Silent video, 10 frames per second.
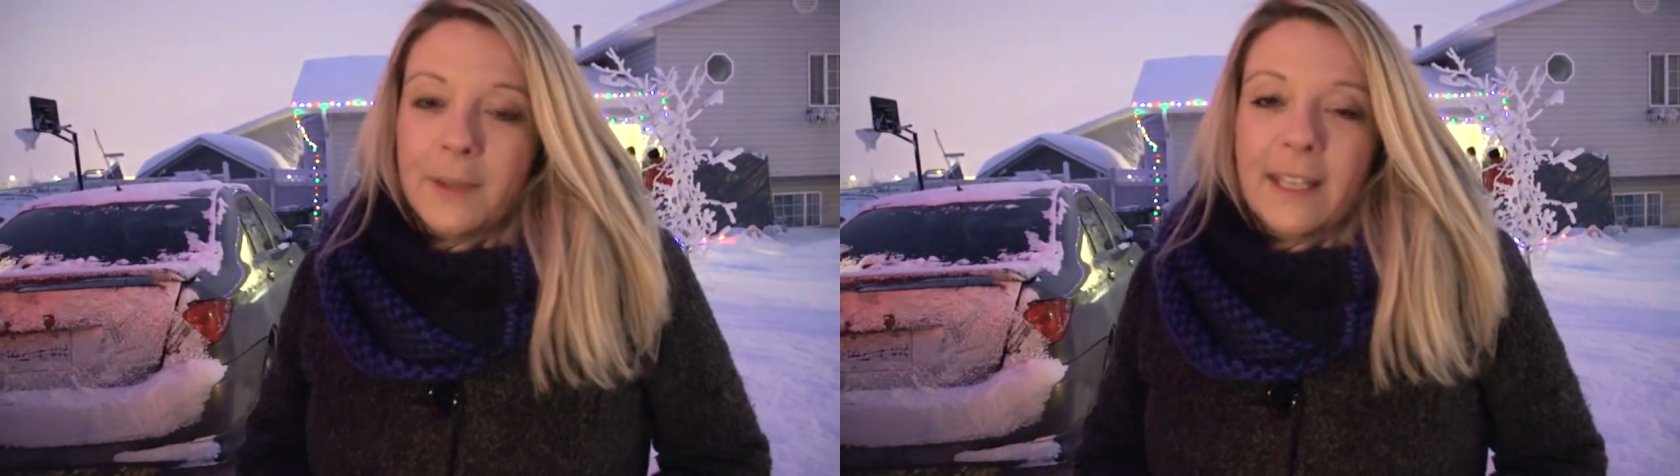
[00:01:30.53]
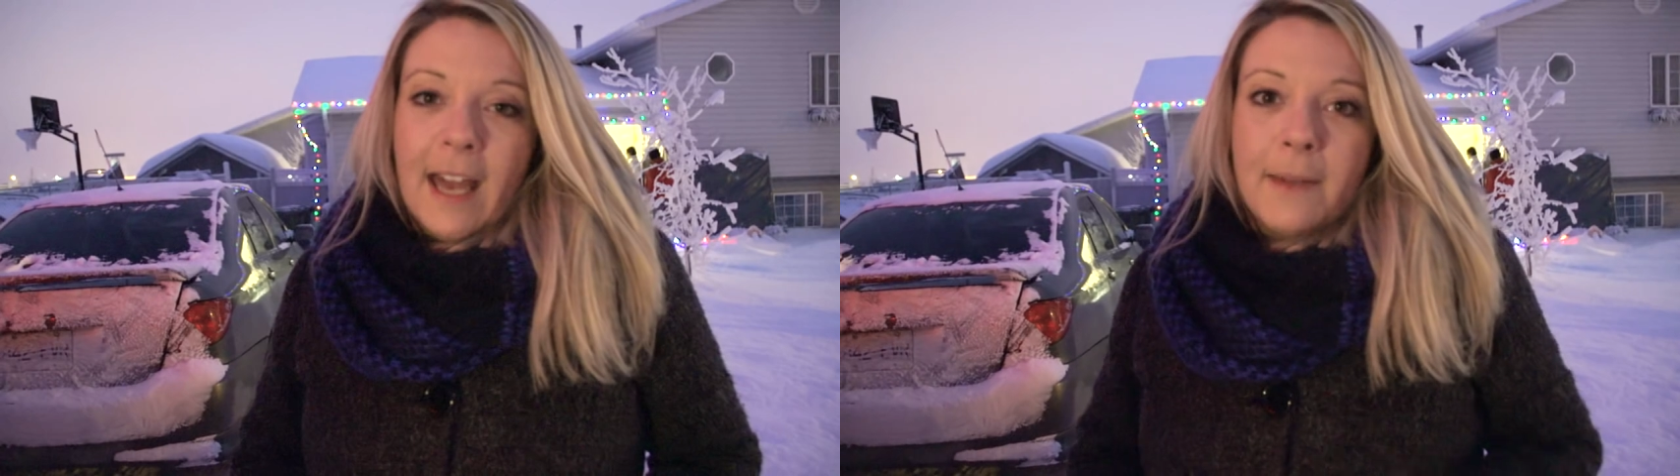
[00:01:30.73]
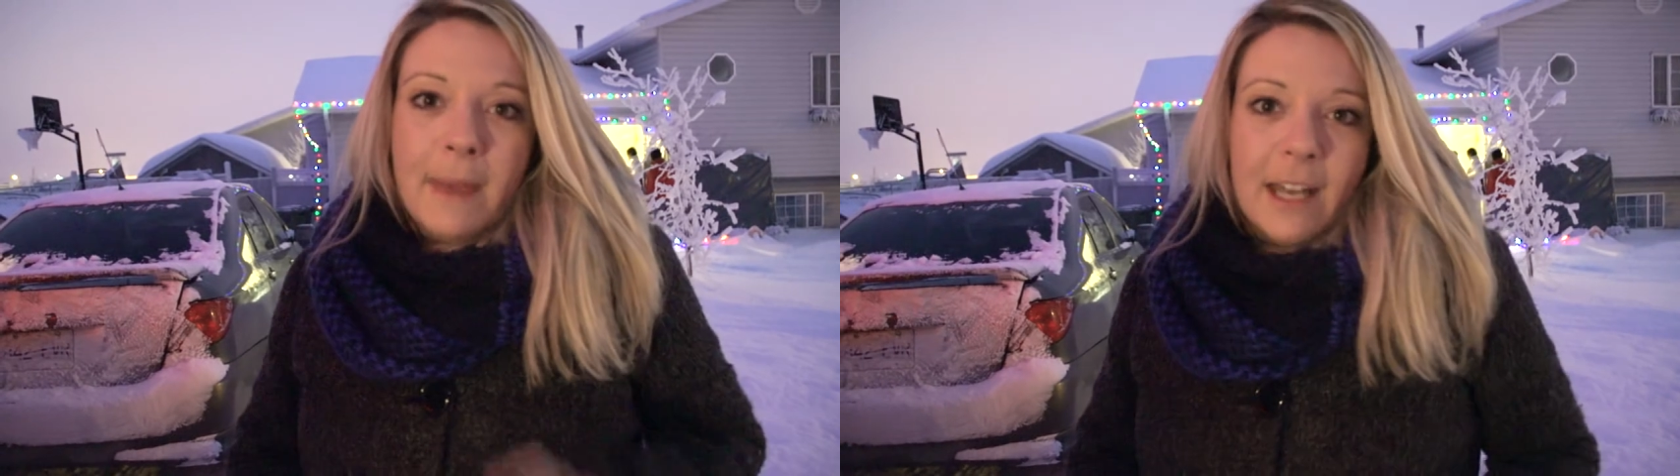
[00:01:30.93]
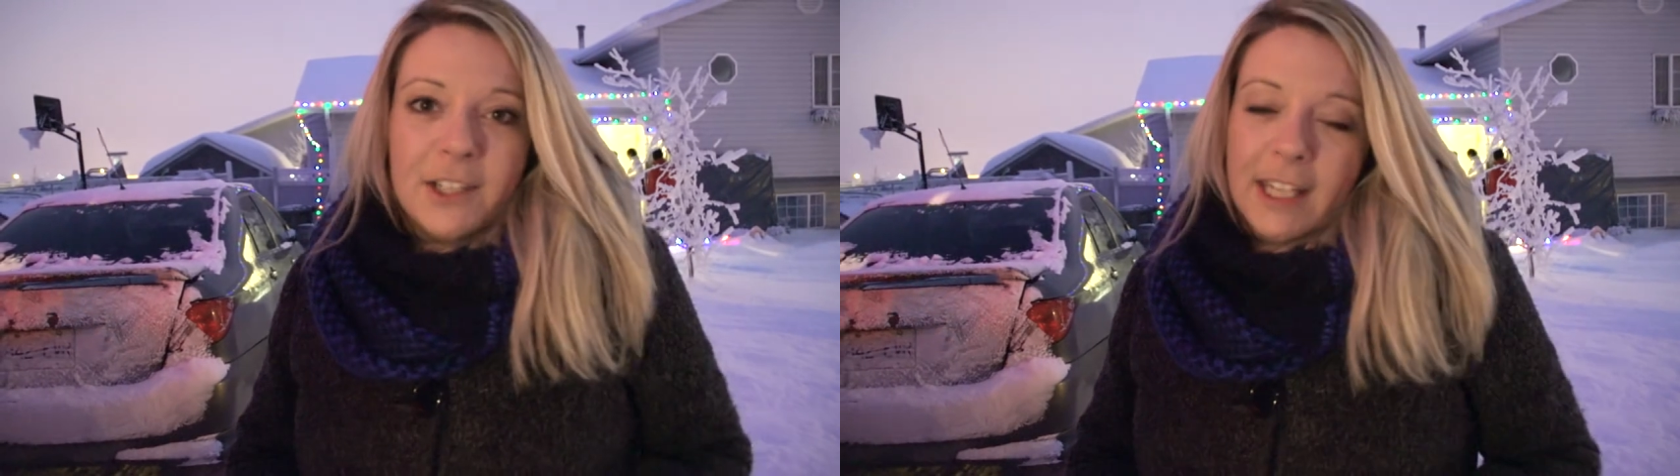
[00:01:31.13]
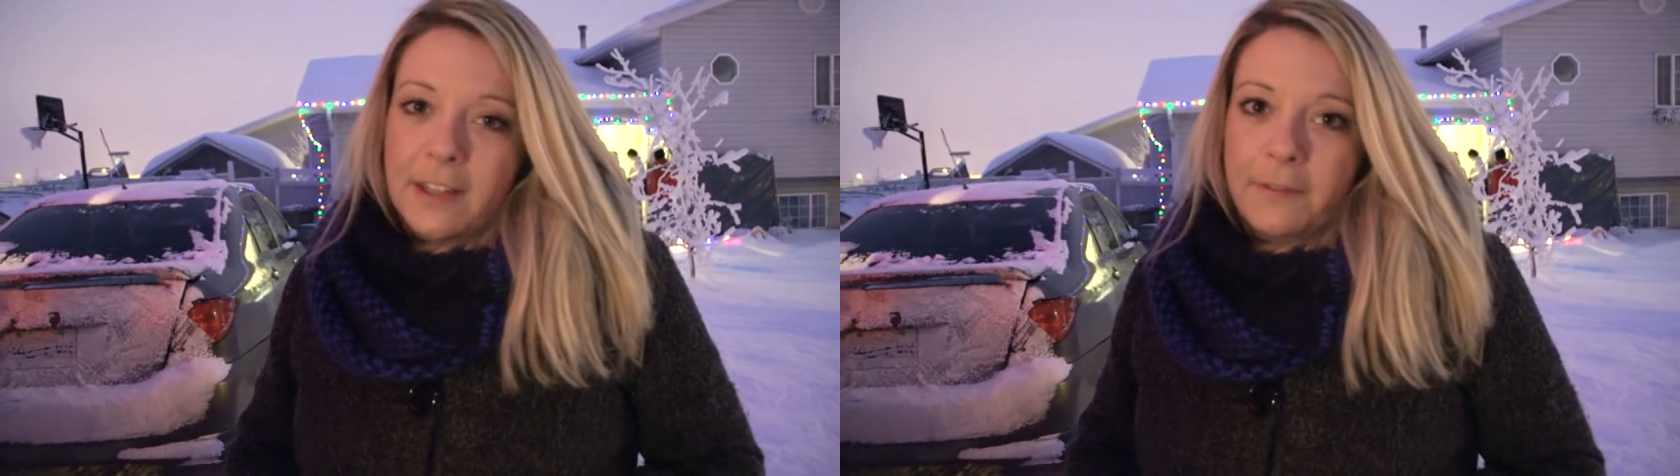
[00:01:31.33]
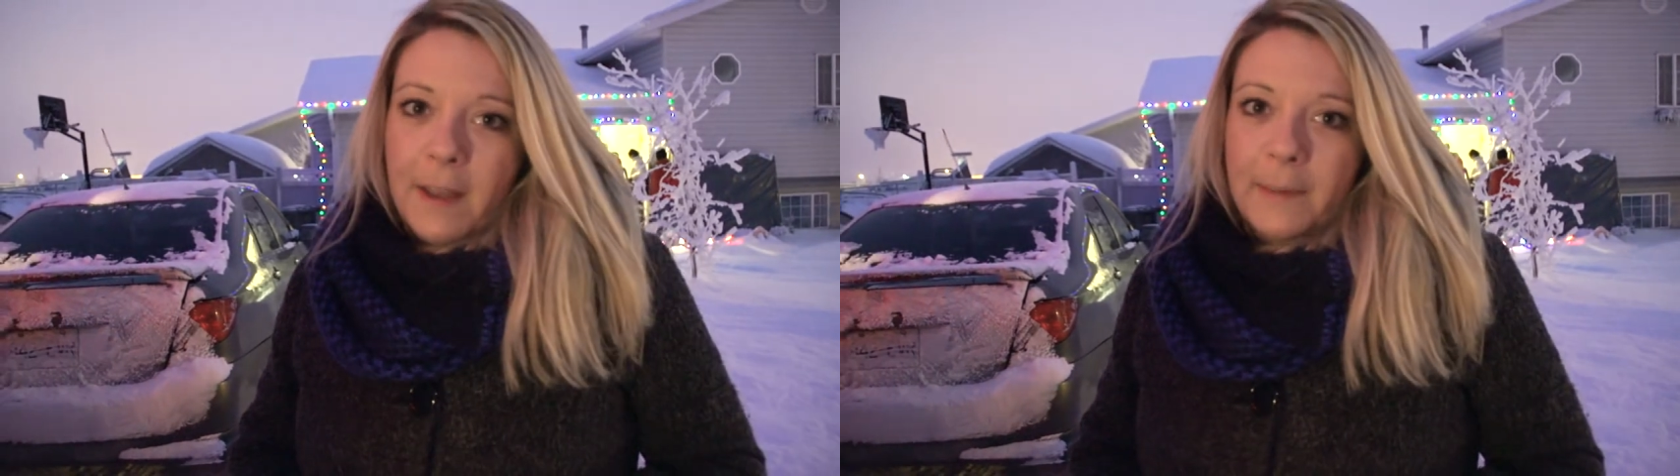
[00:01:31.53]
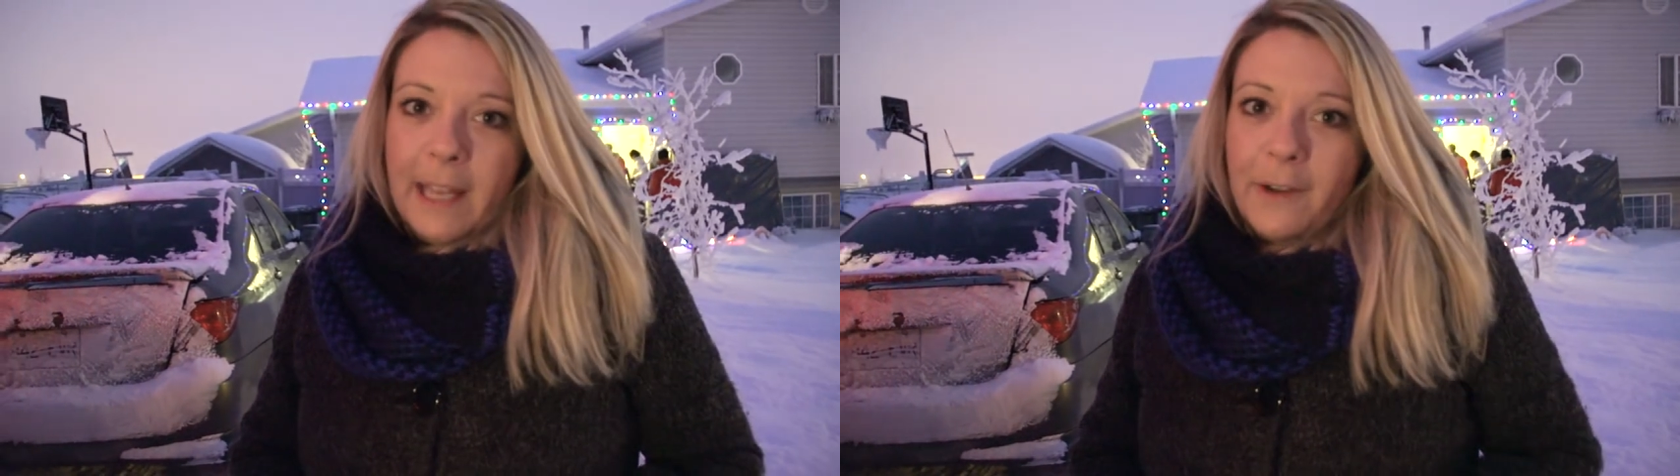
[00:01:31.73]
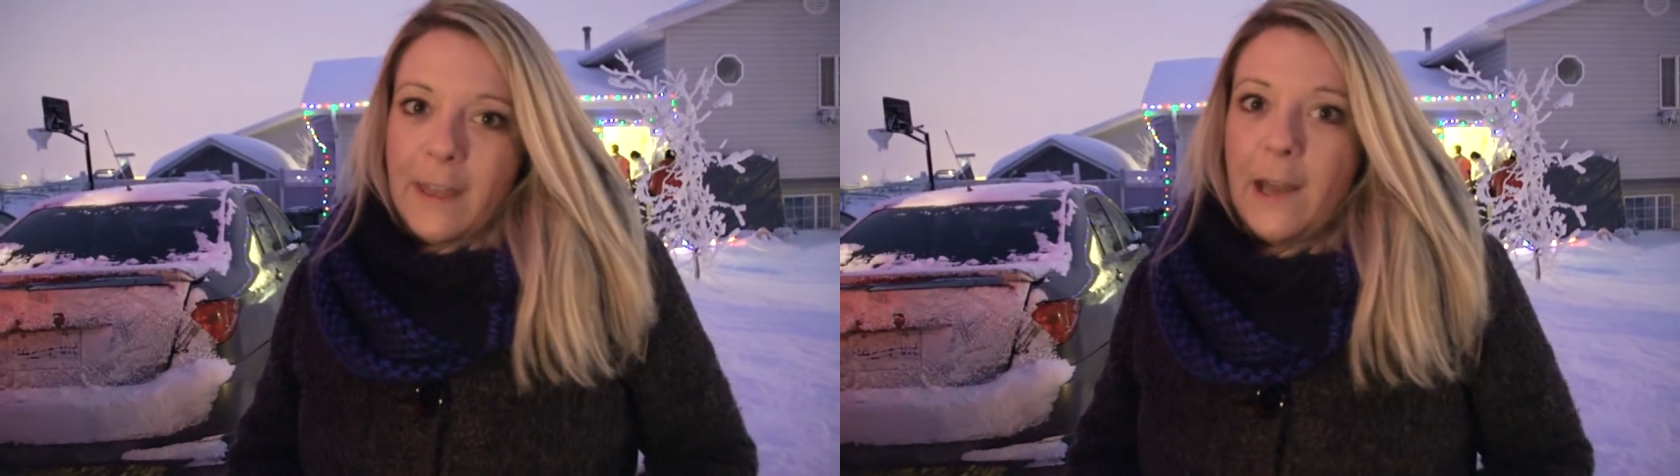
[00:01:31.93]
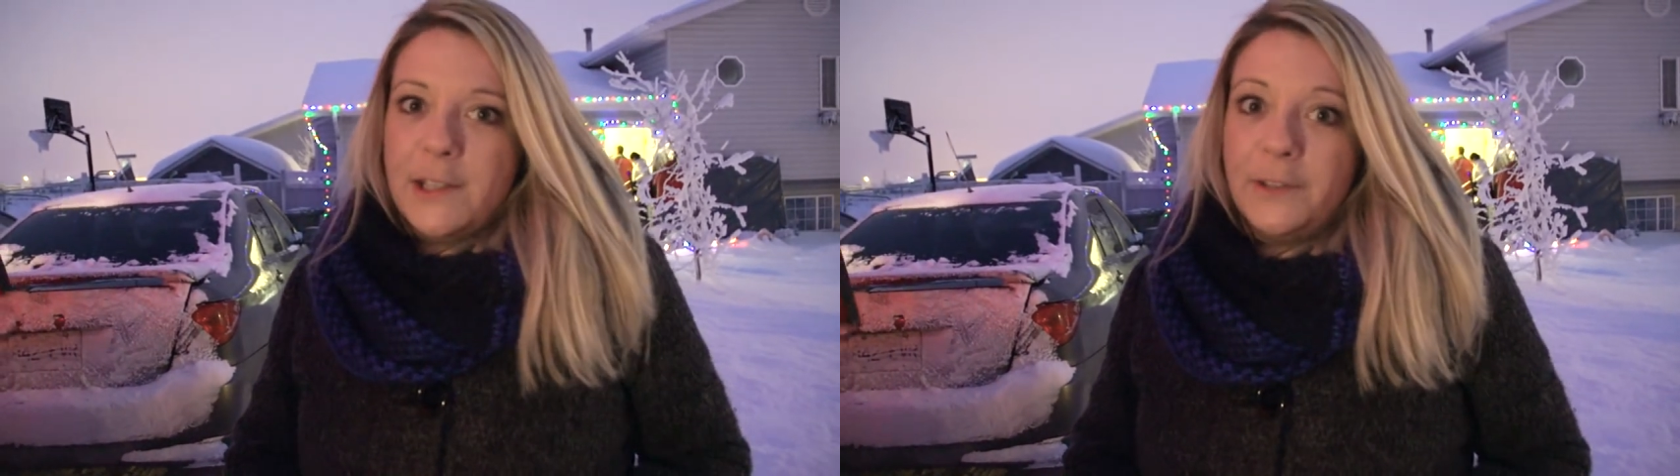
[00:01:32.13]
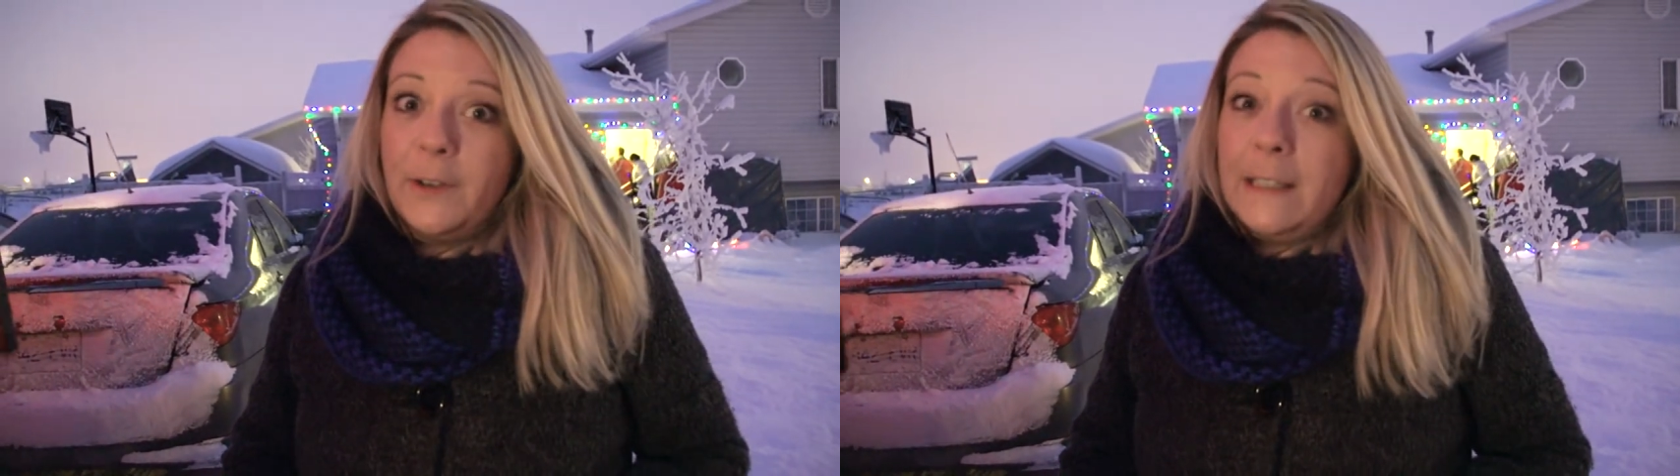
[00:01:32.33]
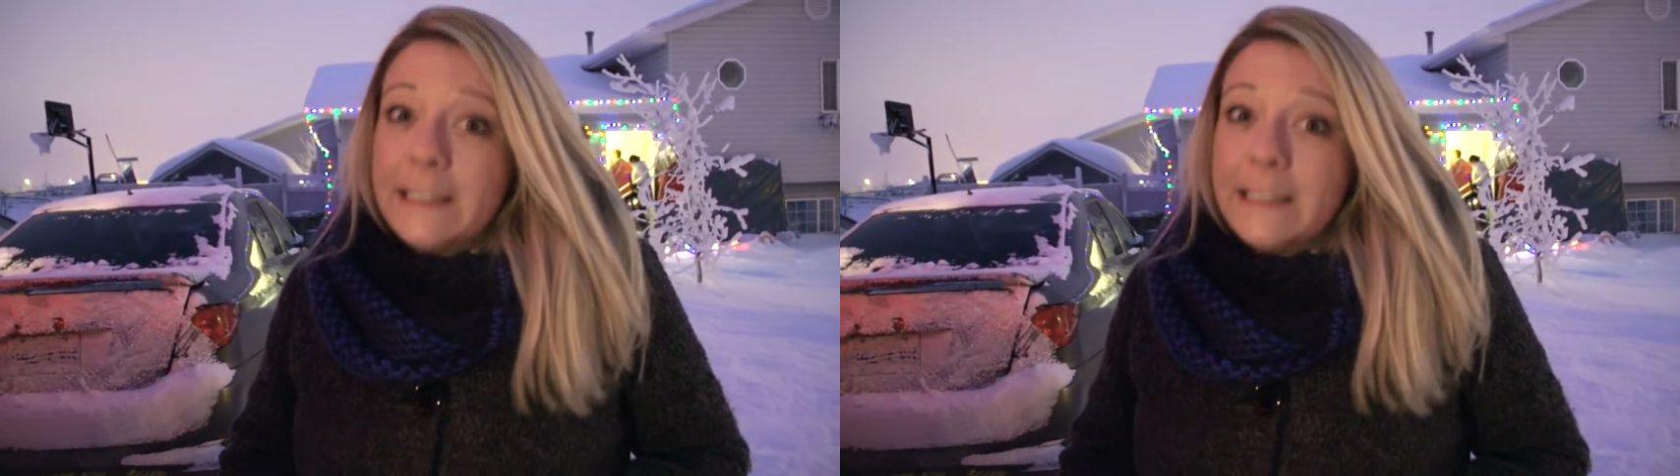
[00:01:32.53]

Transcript: We uh, managed to get the family out of the house for a